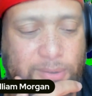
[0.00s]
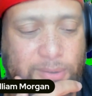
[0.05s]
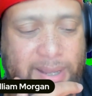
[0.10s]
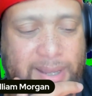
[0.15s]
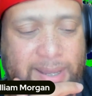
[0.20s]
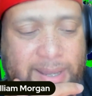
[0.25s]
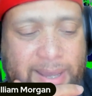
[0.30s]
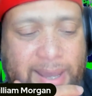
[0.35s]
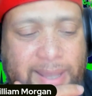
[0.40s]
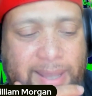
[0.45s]

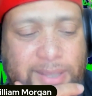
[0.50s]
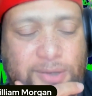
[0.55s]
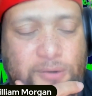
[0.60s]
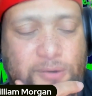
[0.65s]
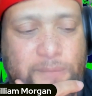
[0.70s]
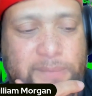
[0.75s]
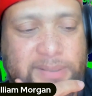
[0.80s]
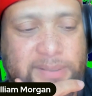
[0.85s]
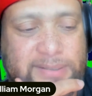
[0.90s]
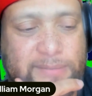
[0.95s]
How how you
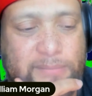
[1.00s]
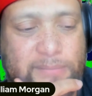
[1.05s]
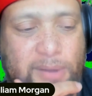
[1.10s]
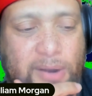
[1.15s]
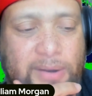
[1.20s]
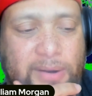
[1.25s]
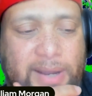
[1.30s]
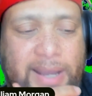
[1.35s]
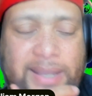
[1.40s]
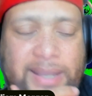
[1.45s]
gonna mess up
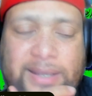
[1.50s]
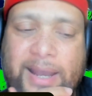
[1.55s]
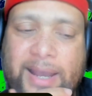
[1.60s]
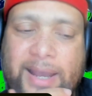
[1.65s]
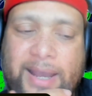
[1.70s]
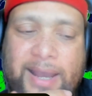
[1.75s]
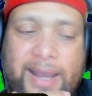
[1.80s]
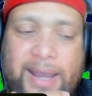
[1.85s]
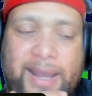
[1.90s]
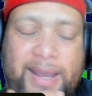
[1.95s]
Mario? How,
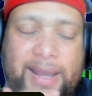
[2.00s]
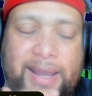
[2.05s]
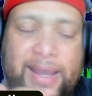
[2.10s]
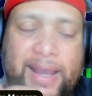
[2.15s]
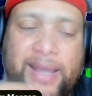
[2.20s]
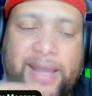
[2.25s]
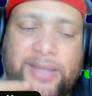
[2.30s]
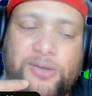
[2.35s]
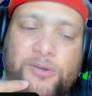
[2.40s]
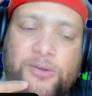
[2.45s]

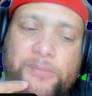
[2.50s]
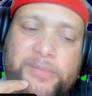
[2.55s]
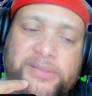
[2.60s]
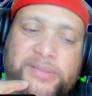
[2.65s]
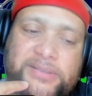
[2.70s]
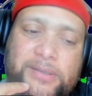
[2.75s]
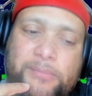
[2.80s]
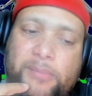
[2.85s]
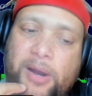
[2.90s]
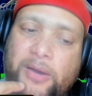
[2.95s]
how you gonna
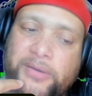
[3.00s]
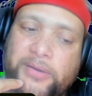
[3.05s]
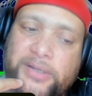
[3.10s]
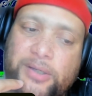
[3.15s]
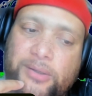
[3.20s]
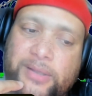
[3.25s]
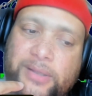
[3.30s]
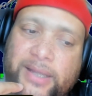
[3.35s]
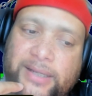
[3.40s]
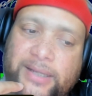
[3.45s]
mess up
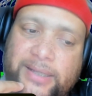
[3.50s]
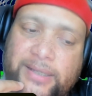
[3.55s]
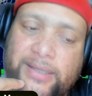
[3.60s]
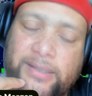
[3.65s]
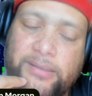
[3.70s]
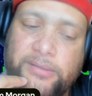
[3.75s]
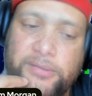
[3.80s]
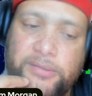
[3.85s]
Mario like that?